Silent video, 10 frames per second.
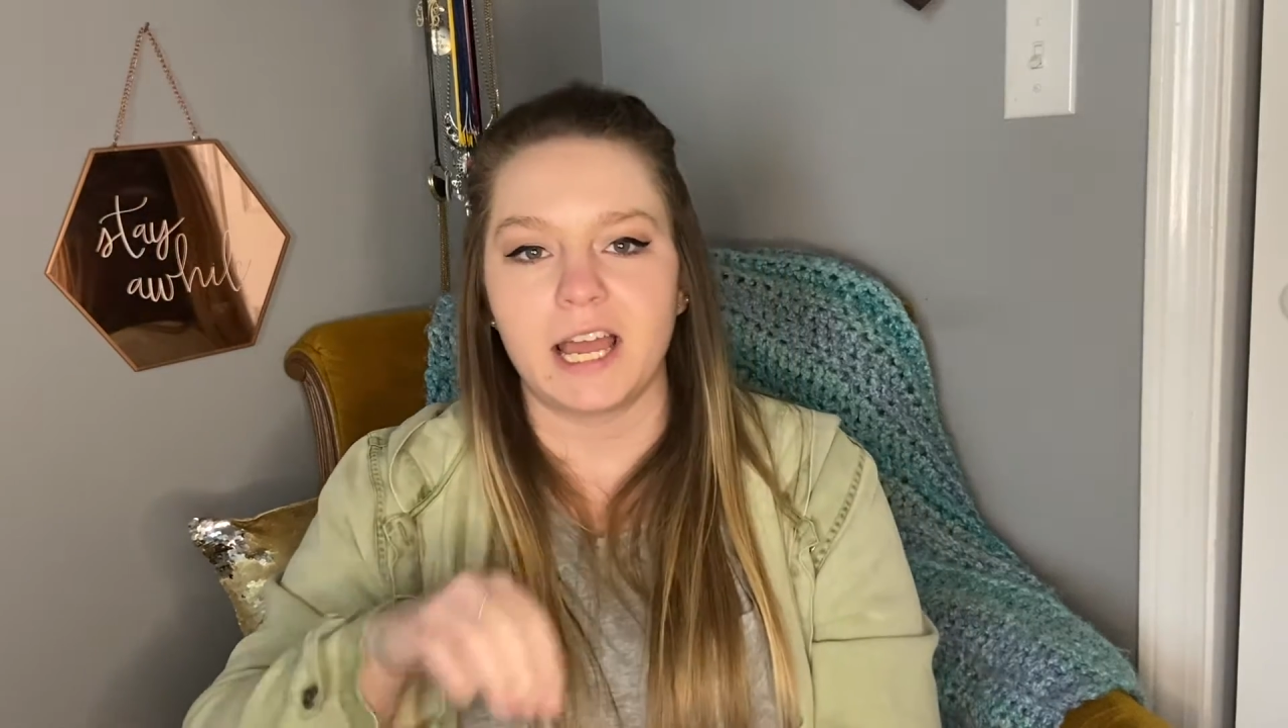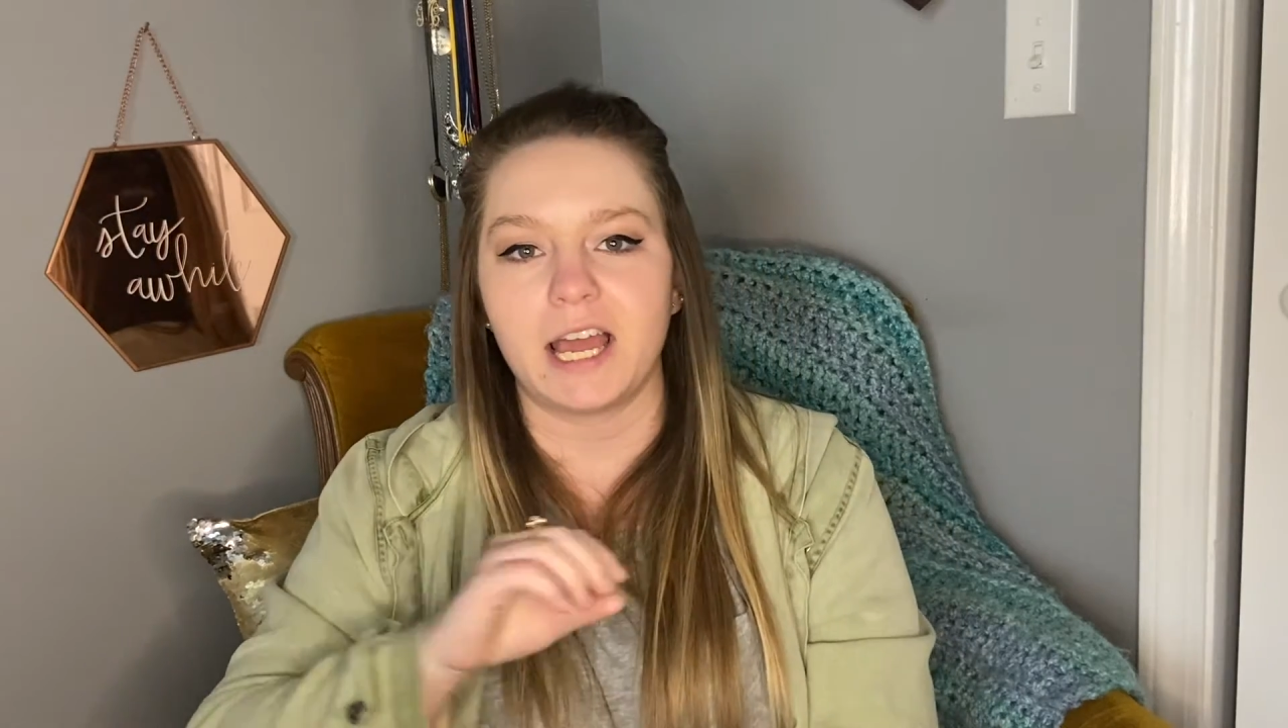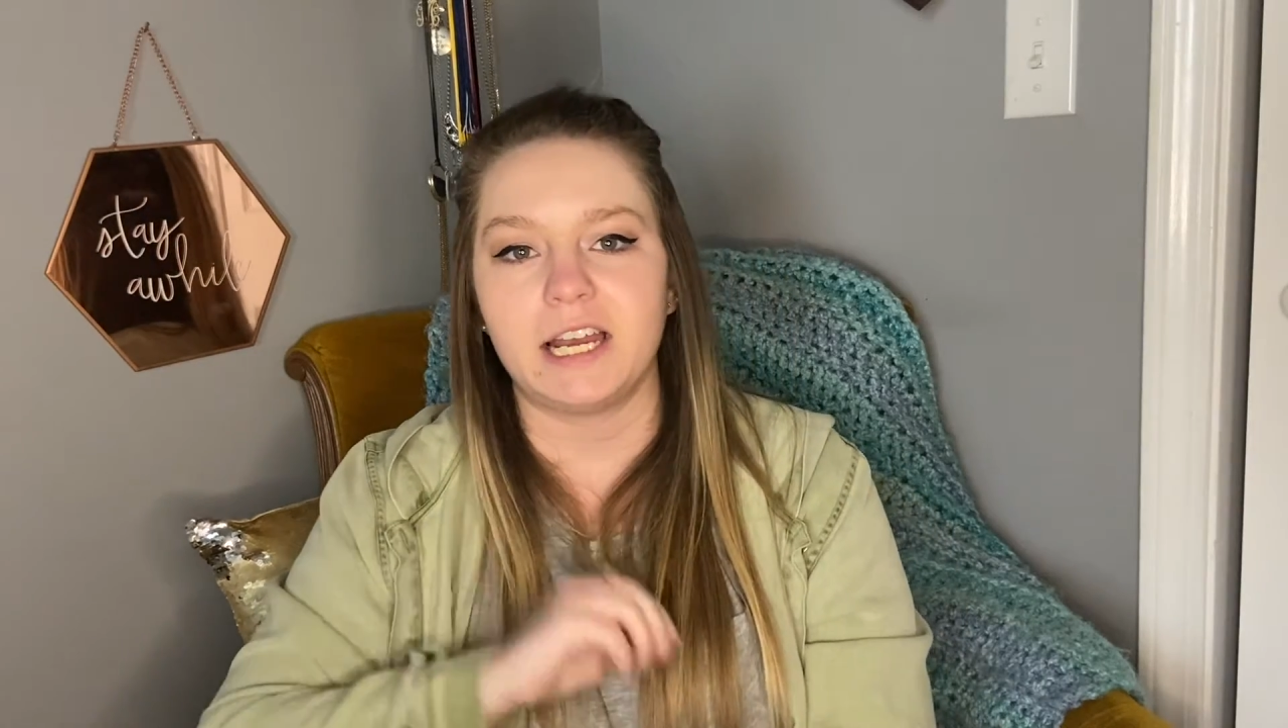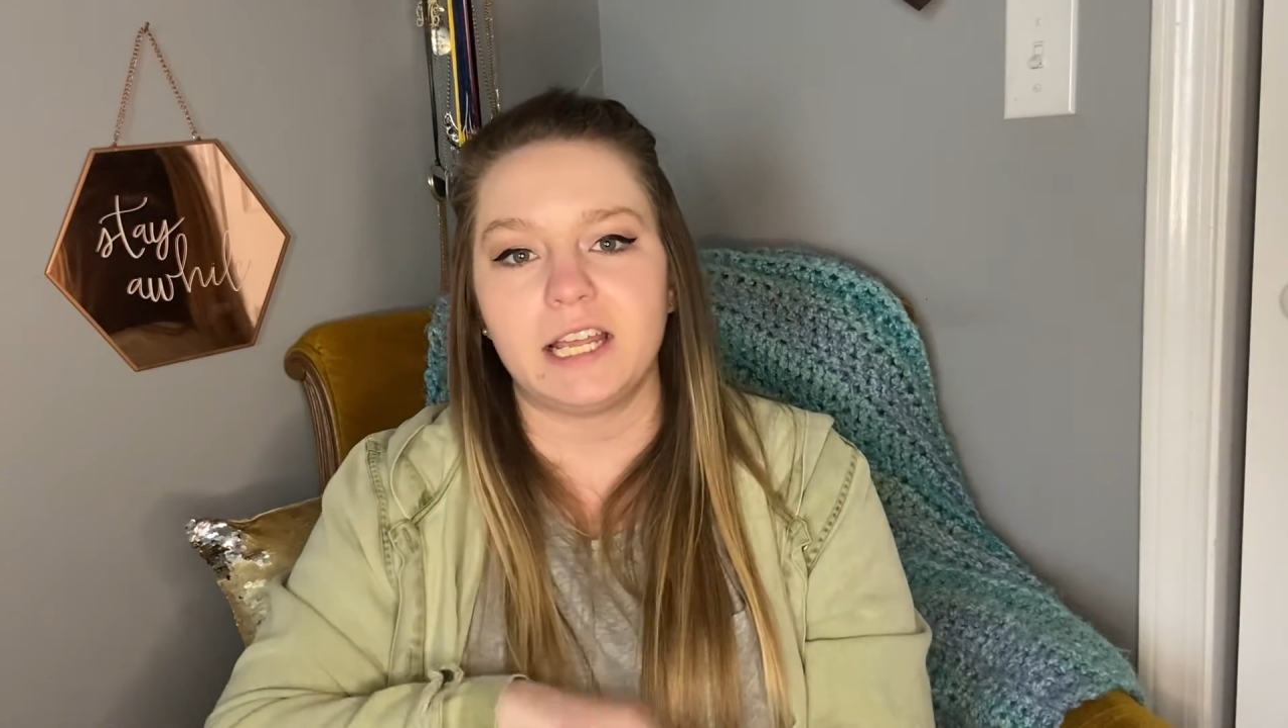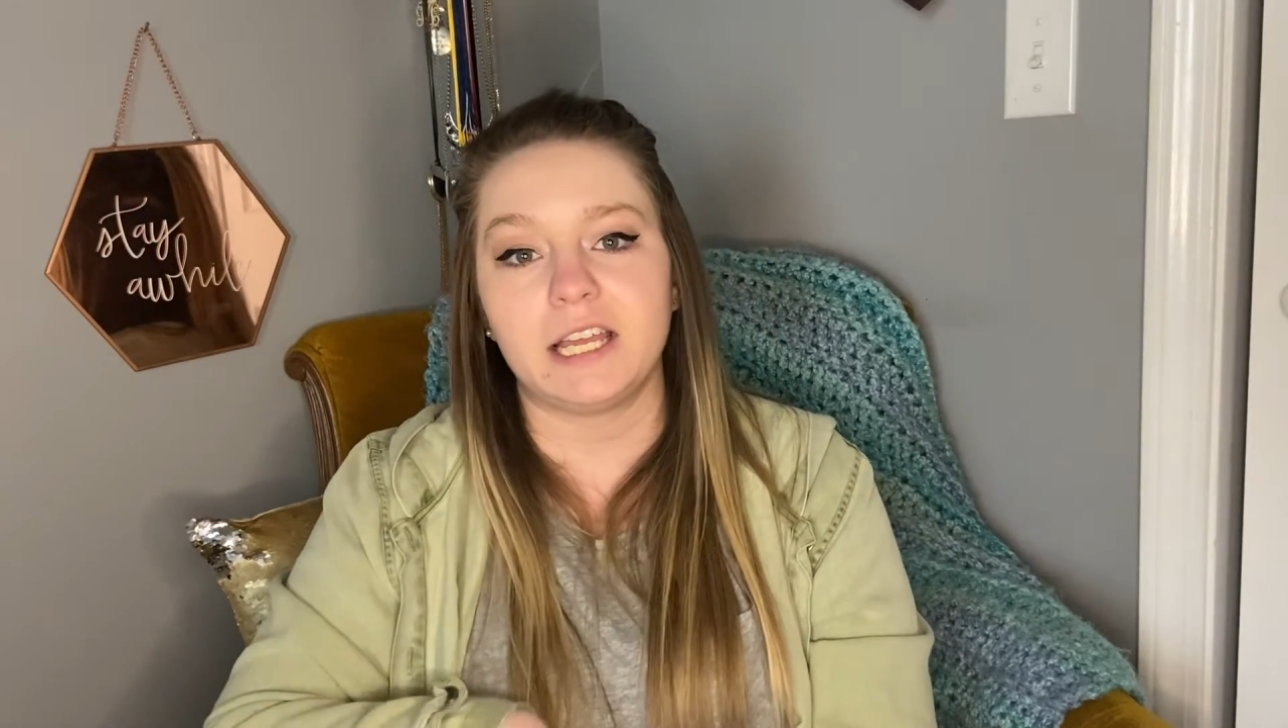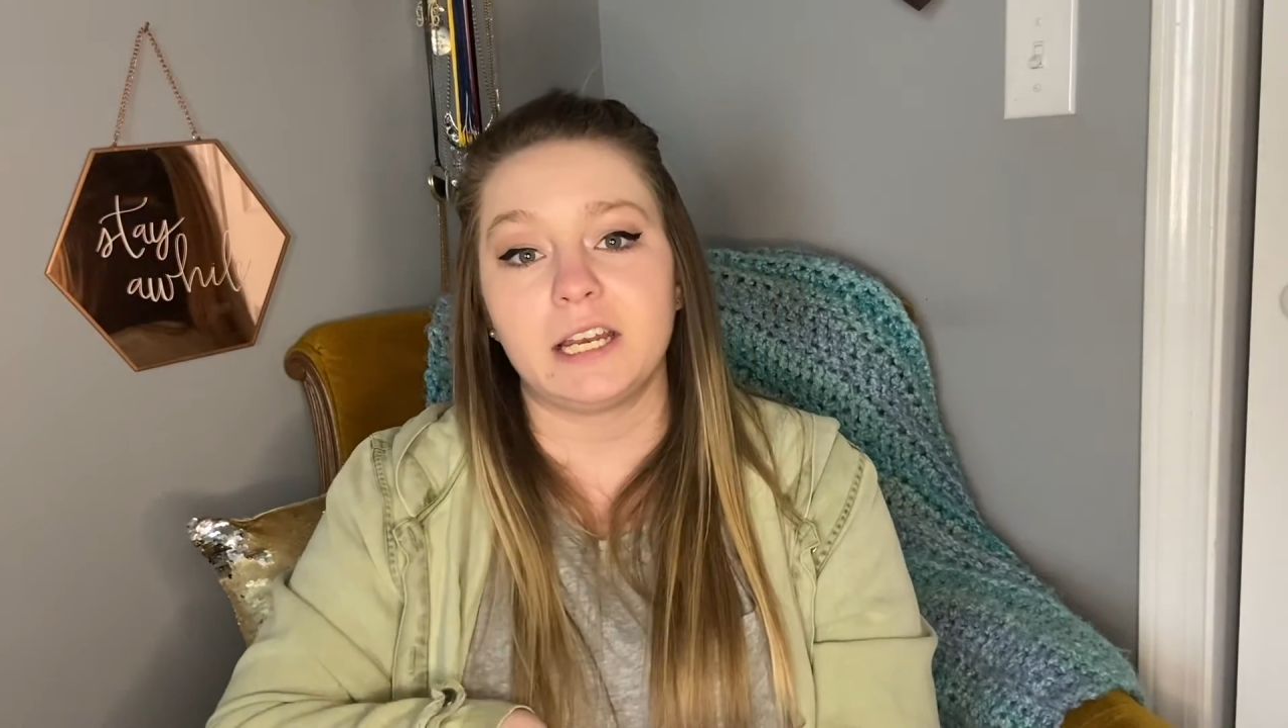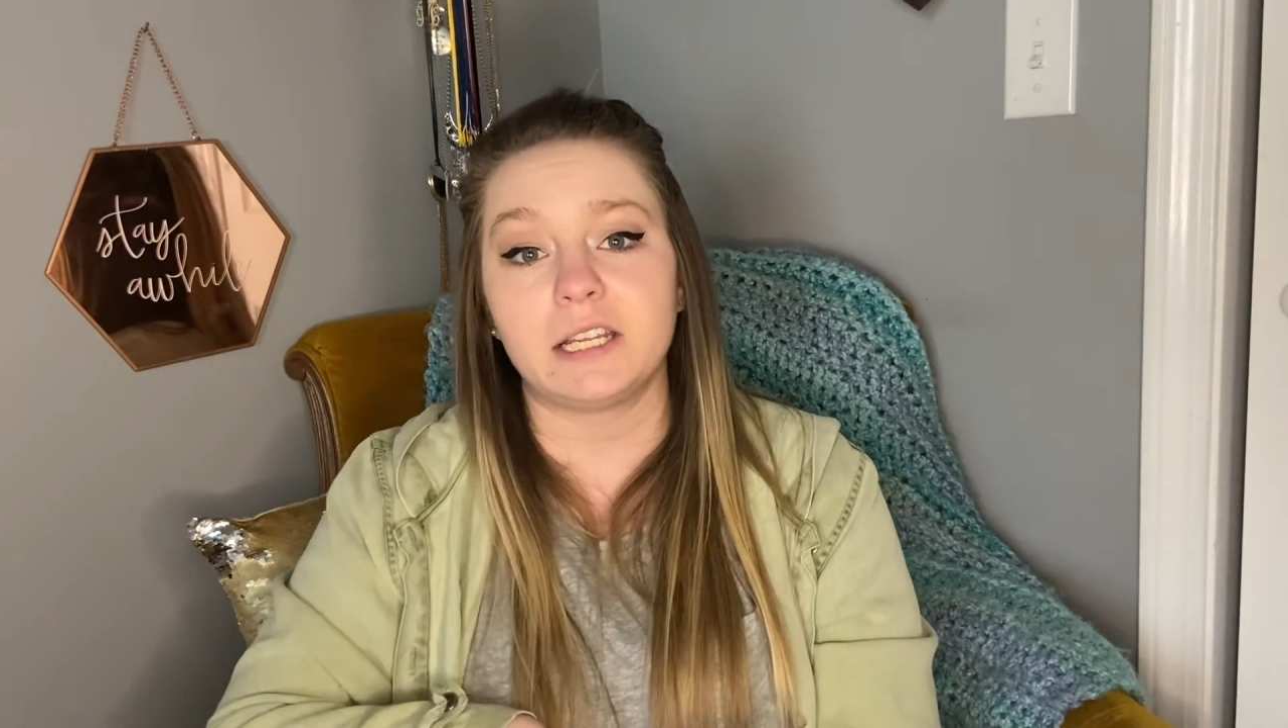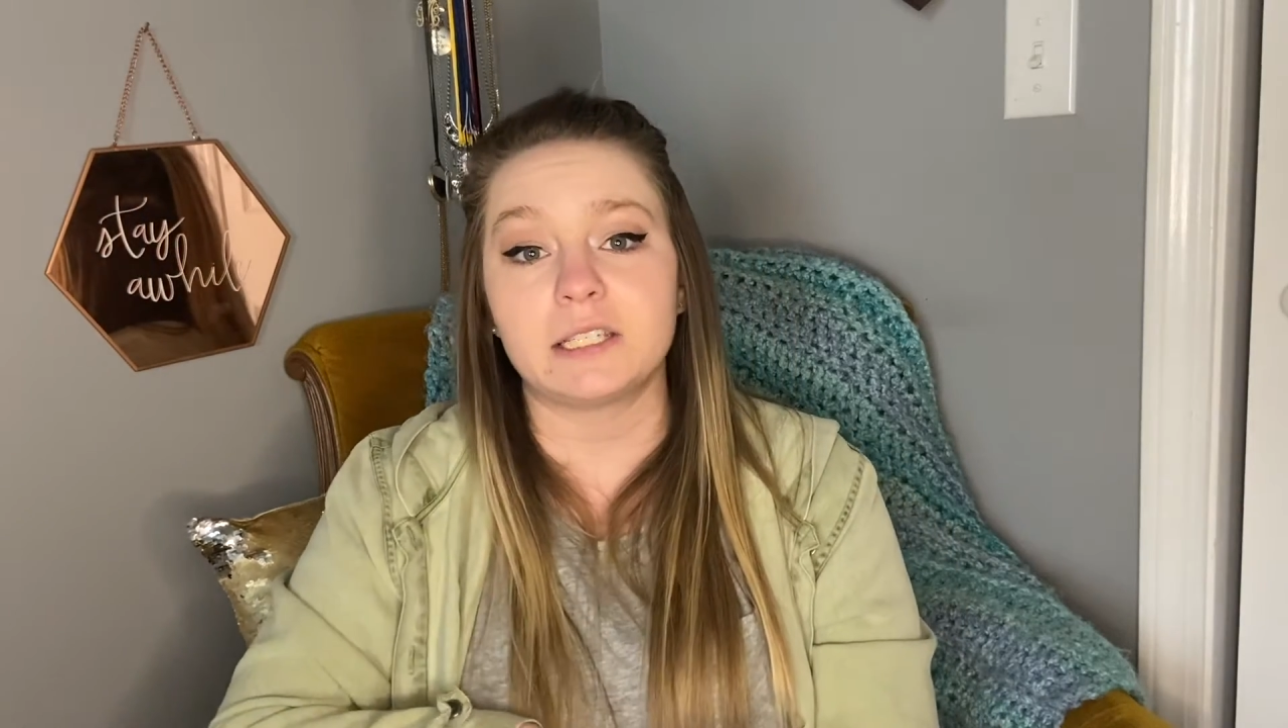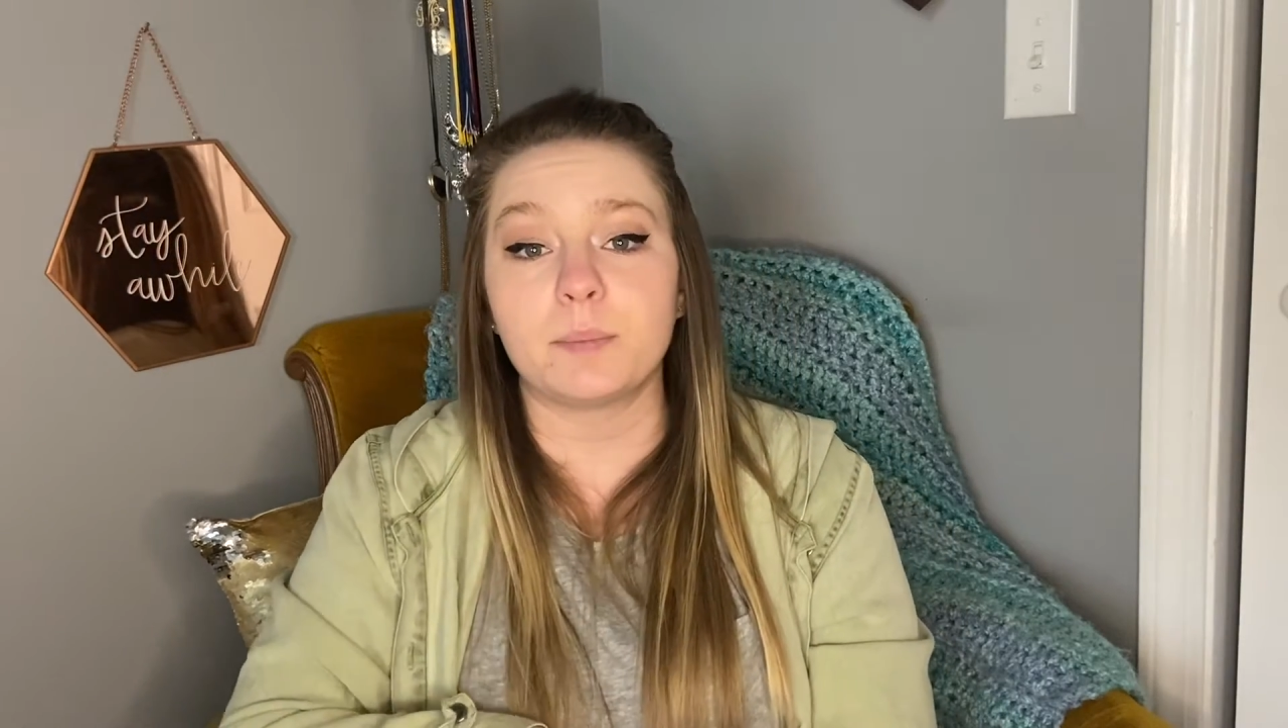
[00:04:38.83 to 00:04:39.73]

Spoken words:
And it is